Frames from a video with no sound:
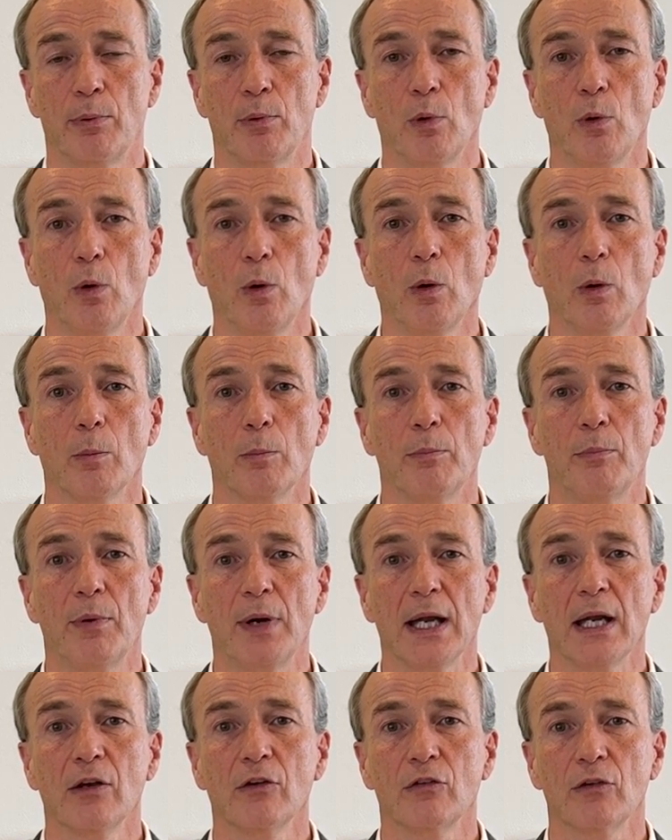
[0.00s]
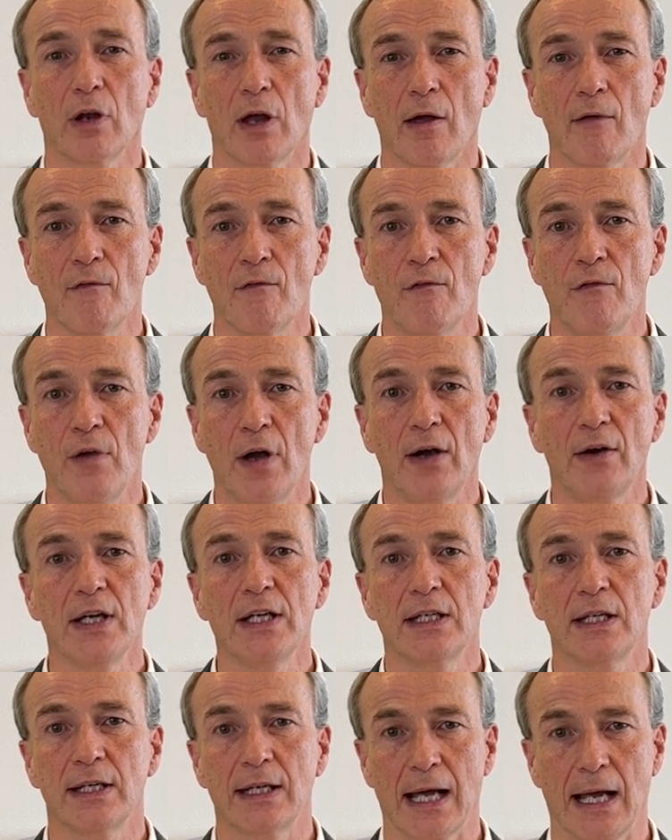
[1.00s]
Paul brings a
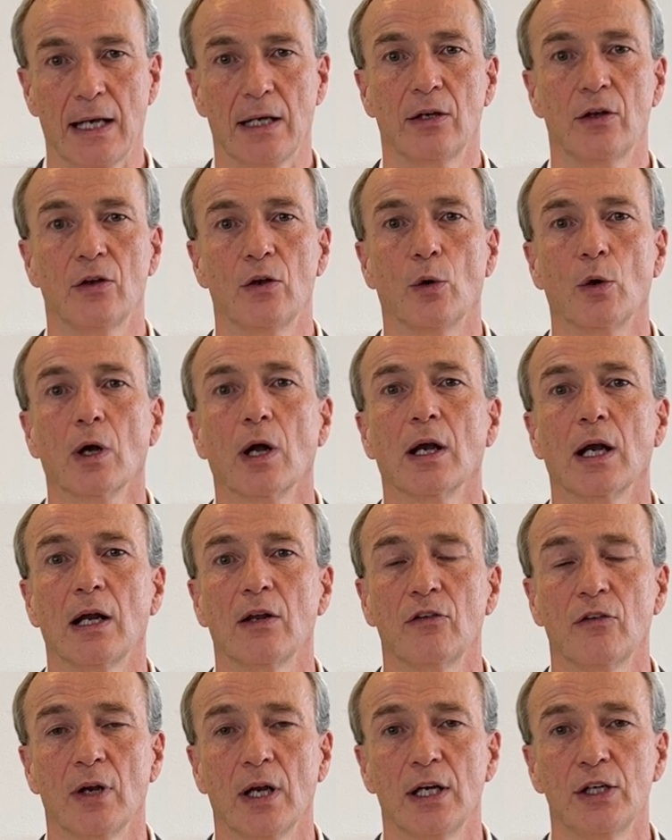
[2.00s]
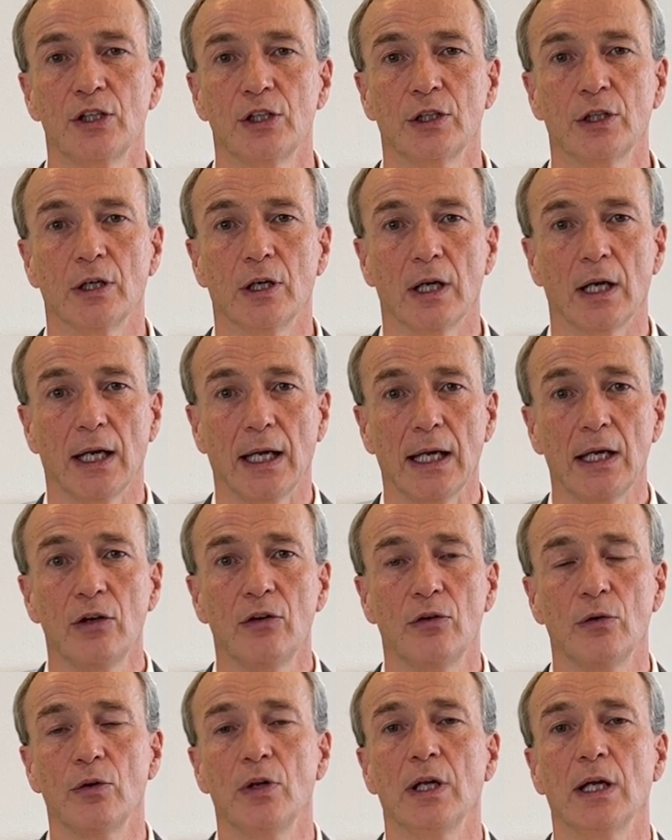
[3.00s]
very talented organization
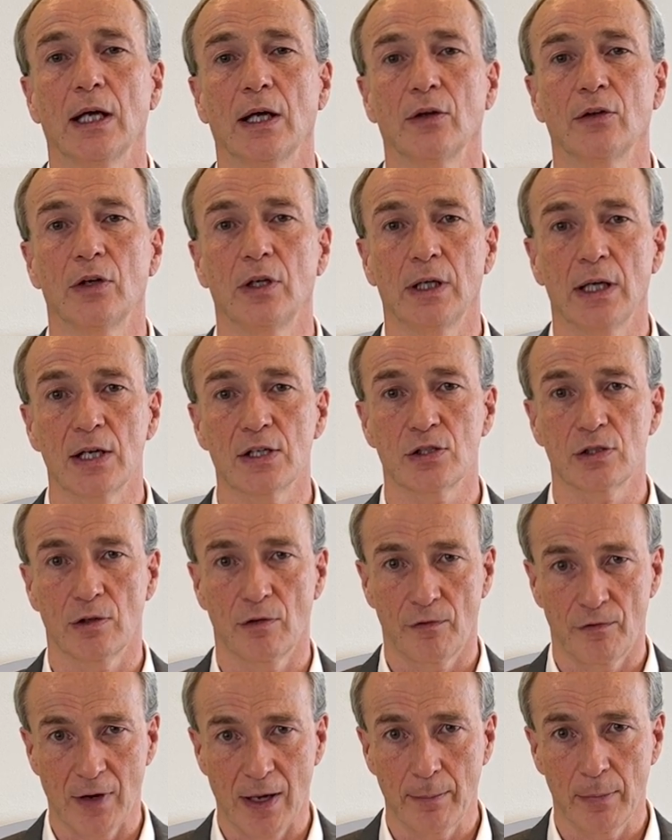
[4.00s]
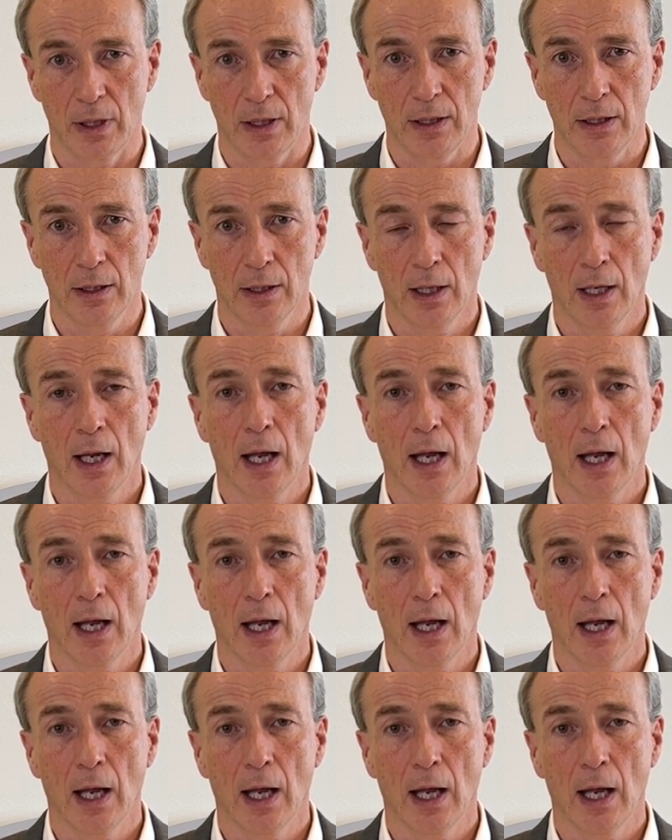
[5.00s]
into the LTS family,